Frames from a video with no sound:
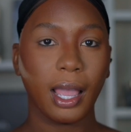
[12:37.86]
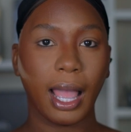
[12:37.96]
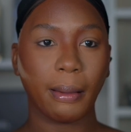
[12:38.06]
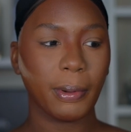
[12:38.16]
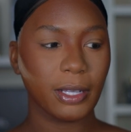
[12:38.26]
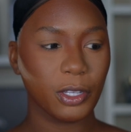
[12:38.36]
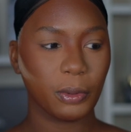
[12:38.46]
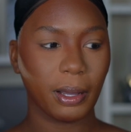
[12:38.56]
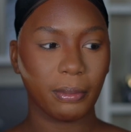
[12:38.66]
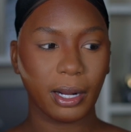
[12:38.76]
I'm about to do
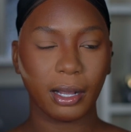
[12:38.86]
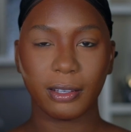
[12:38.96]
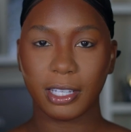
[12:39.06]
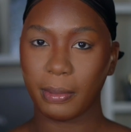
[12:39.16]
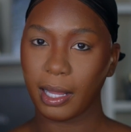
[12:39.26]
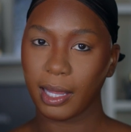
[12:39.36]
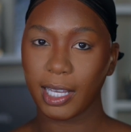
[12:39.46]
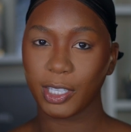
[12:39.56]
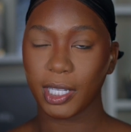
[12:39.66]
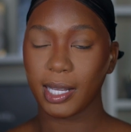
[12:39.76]
my brows and my
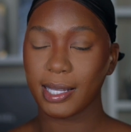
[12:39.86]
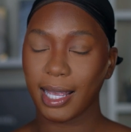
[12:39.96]
lashes,